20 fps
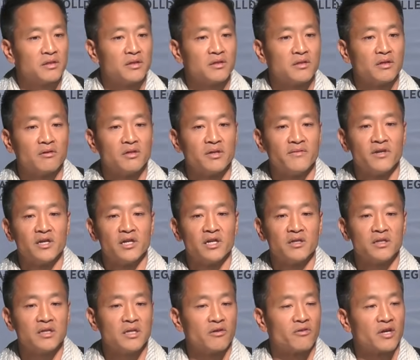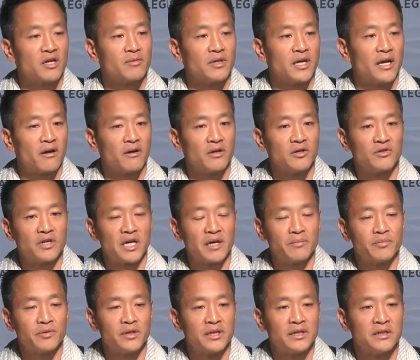They're living in an incredibly arid, dry
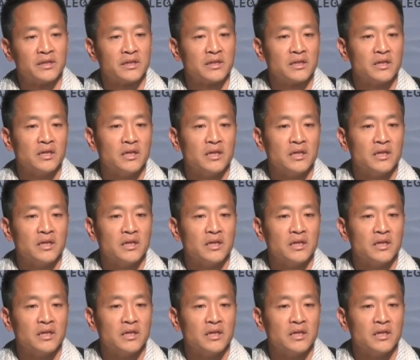place.